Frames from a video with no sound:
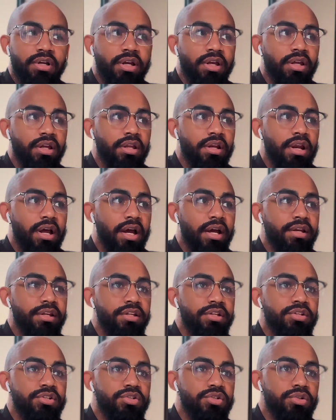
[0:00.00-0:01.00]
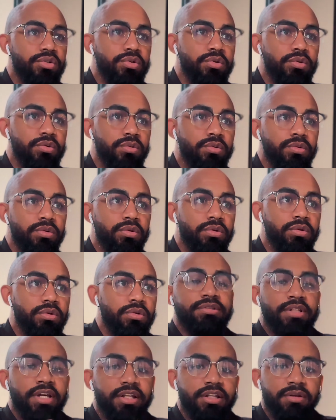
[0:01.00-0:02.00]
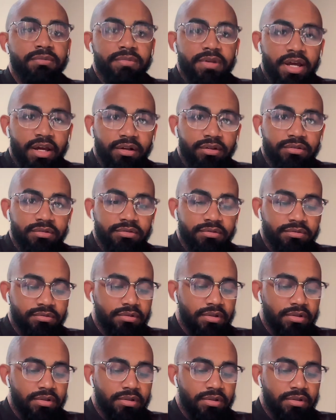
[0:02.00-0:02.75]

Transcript: and I need to take them down